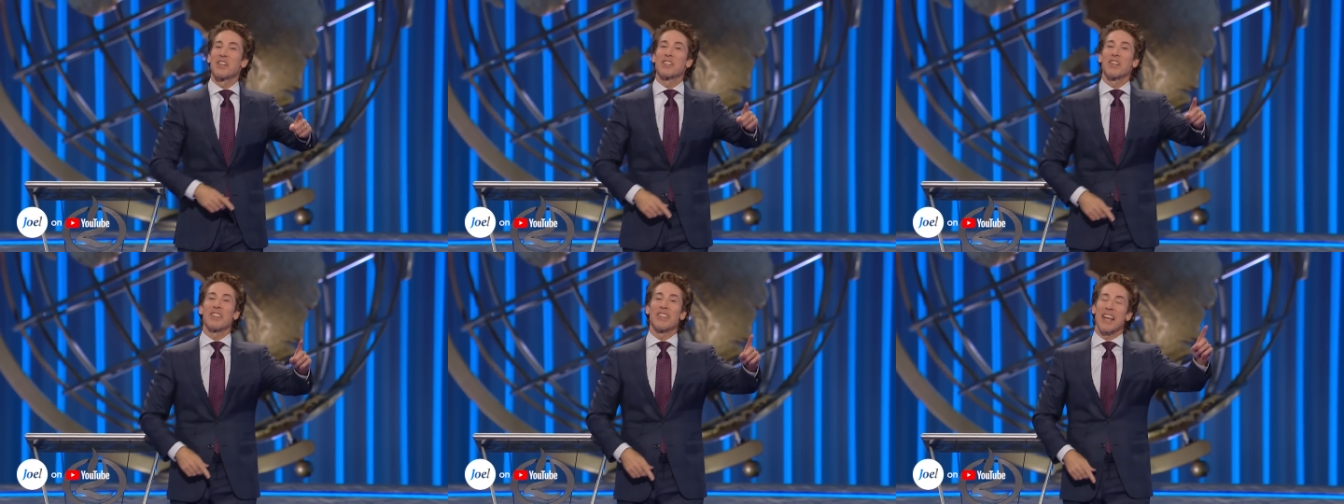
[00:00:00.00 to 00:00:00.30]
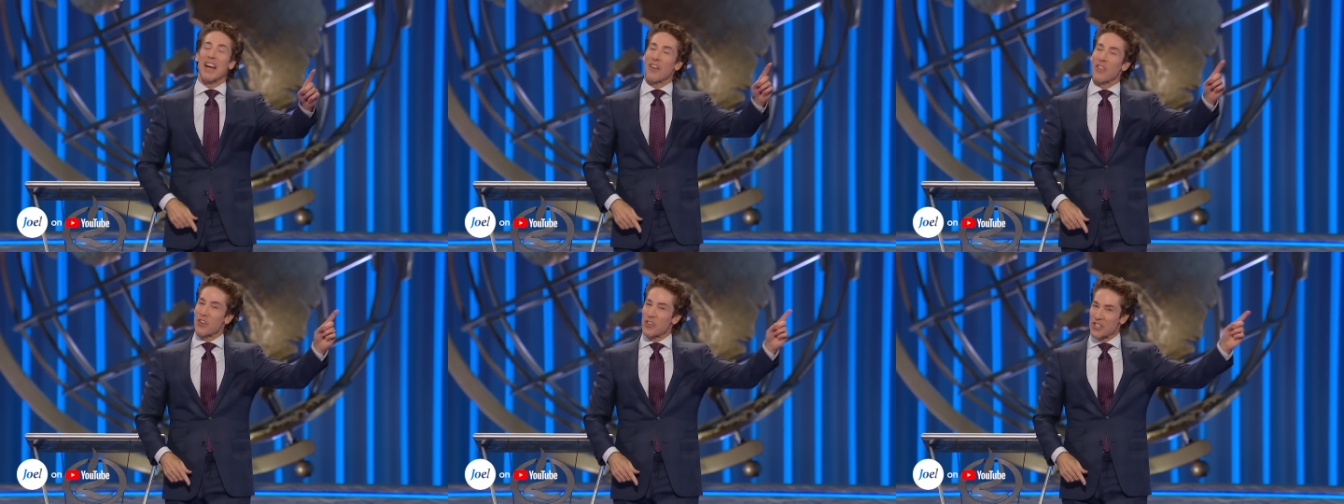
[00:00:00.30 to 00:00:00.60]
to
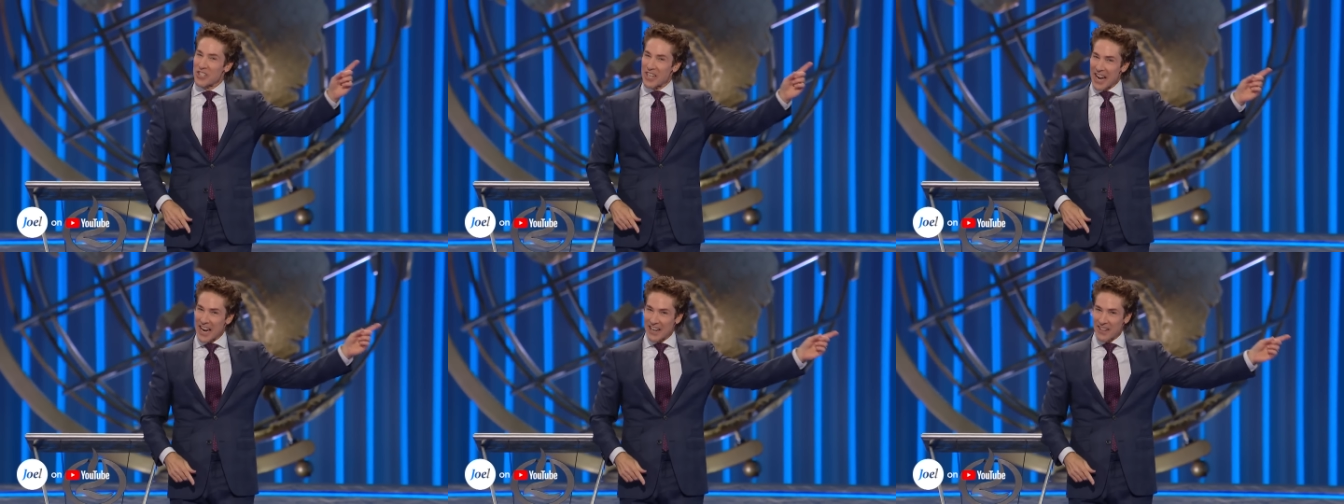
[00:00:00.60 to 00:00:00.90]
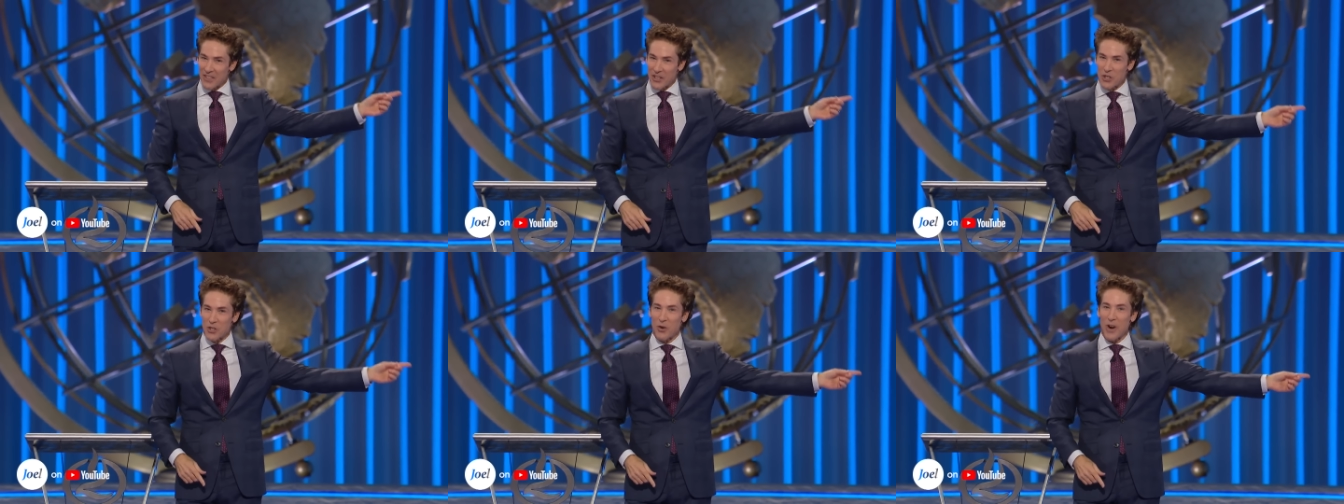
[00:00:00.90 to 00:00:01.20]
the other side
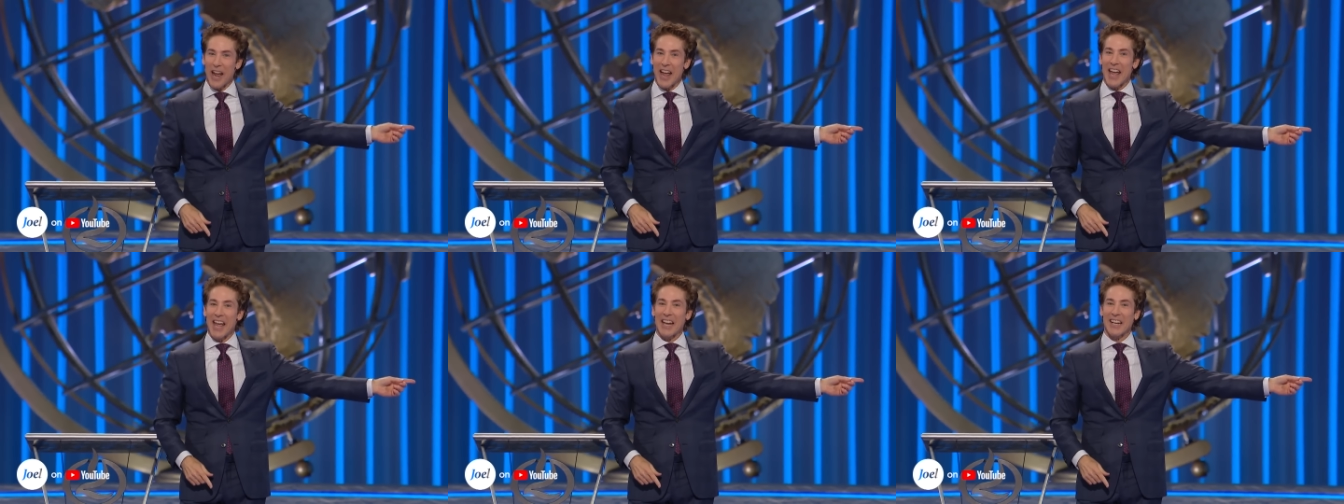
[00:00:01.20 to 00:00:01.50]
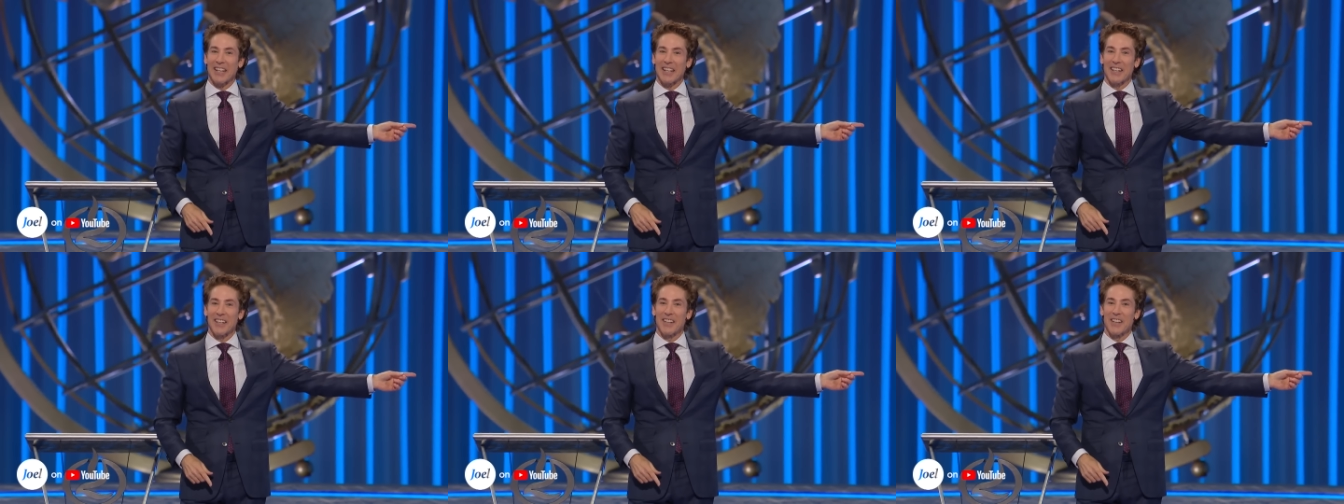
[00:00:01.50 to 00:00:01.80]
of the track,
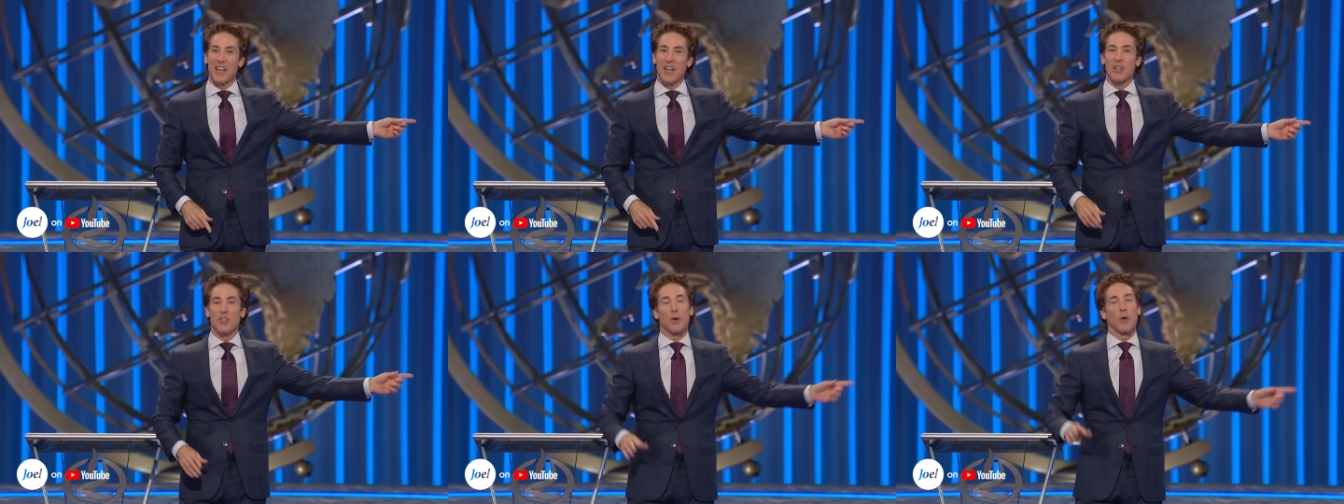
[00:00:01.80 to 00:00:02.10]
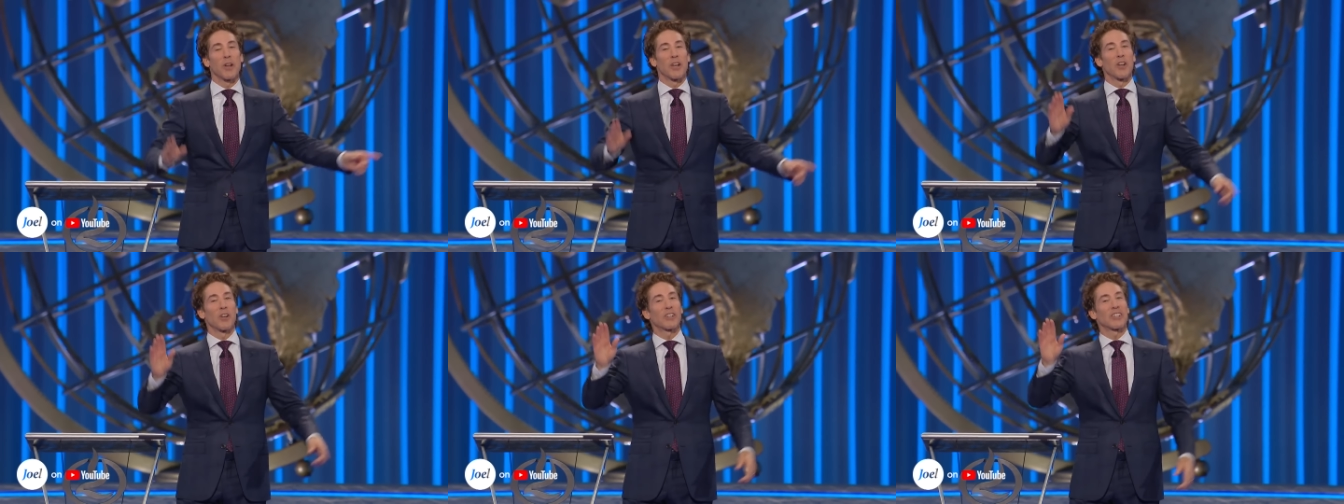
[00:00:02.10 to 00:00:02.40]

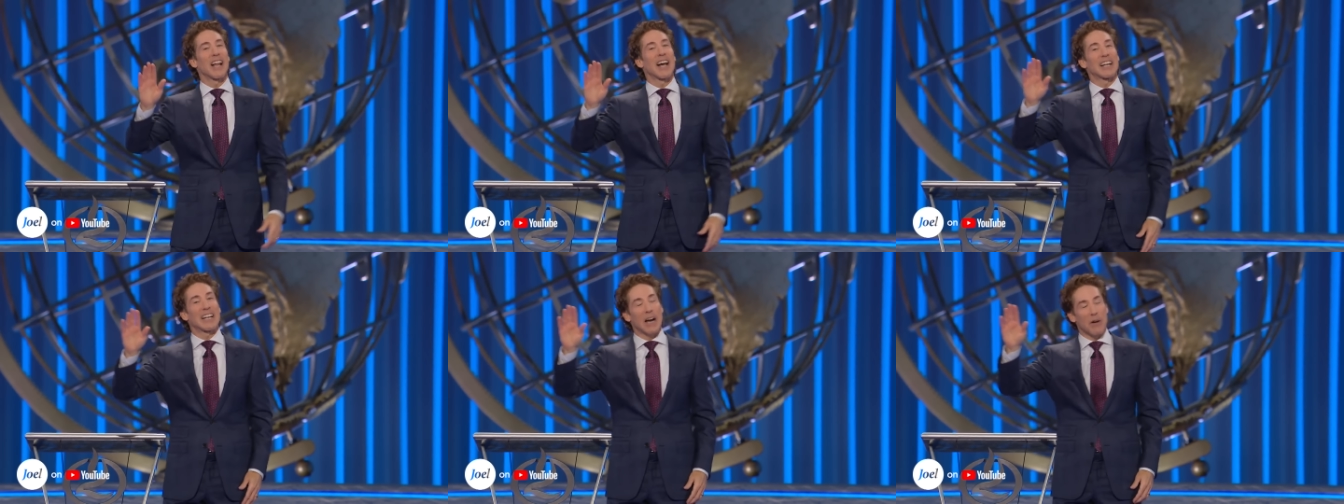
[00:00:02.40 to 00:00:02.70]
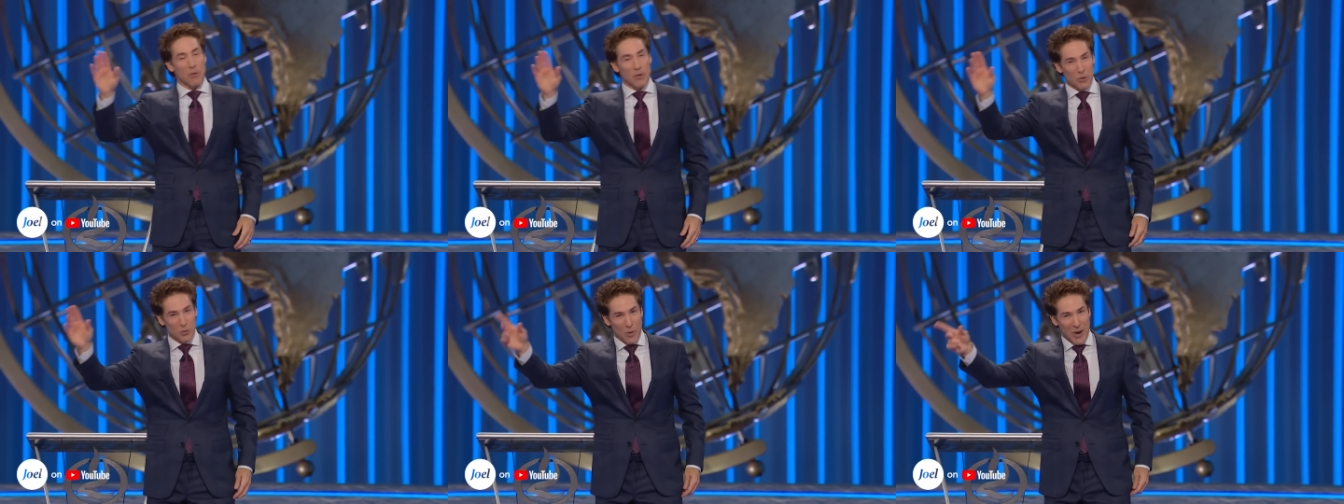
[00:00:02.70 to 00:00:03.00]
so it looked like I
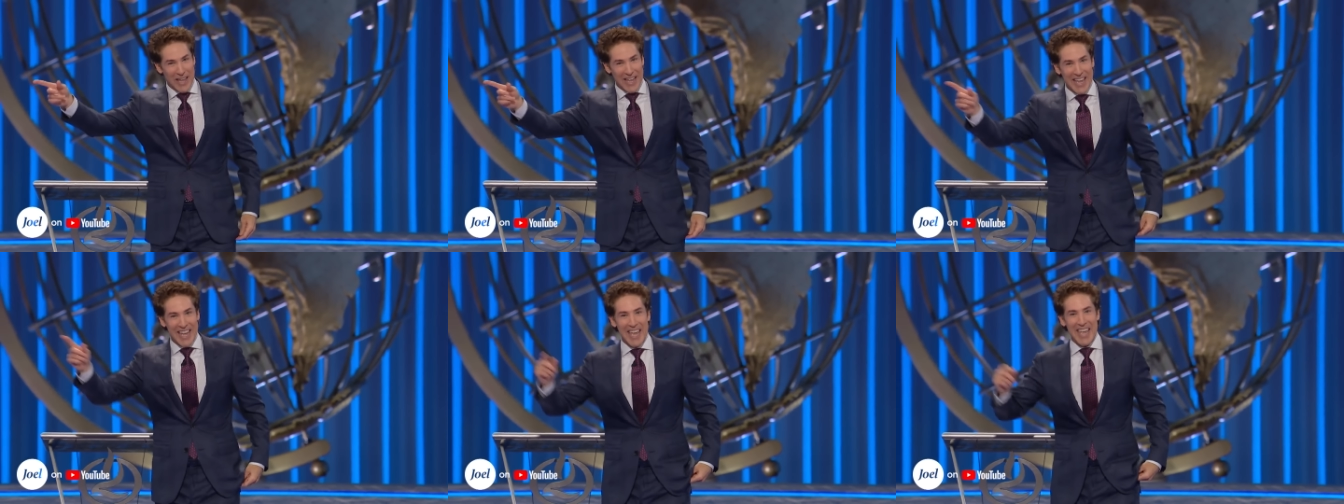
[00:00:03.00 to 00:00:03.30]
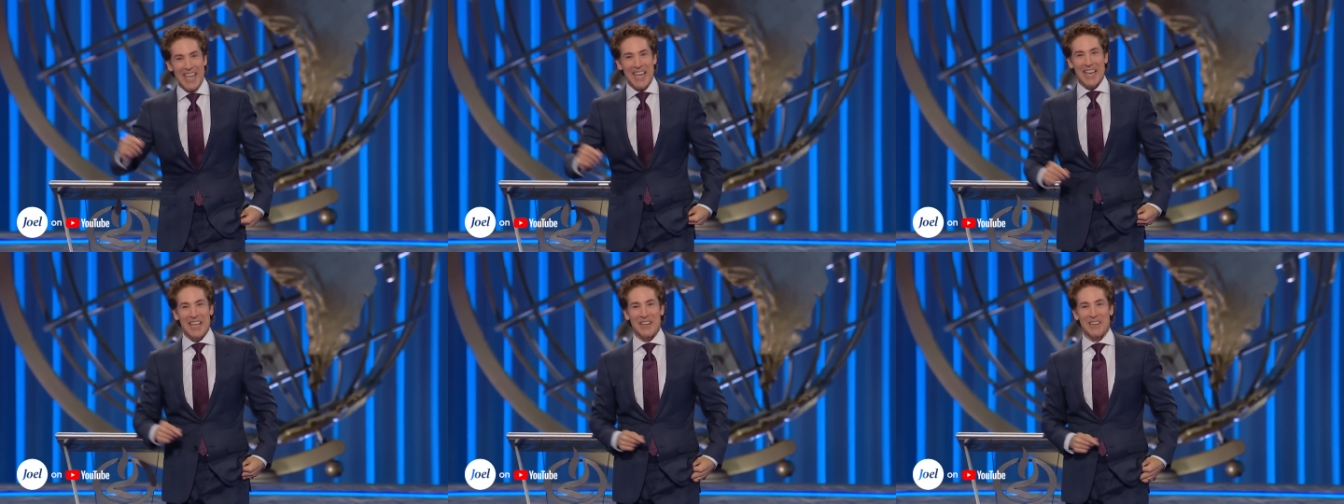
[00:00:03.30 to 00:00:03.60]
was way
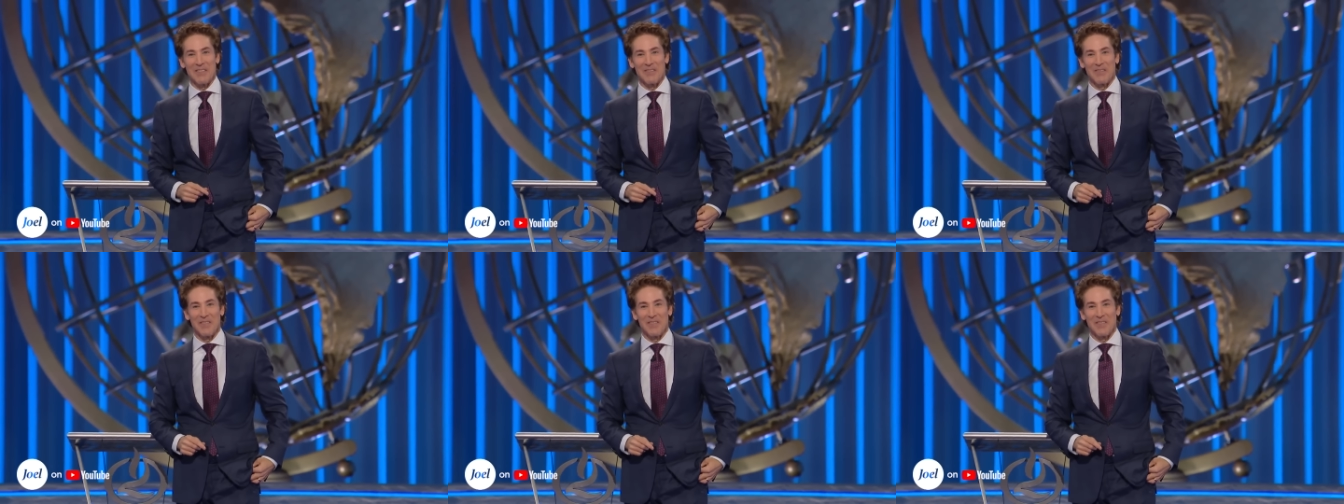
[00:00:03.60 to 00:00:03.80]
ahead.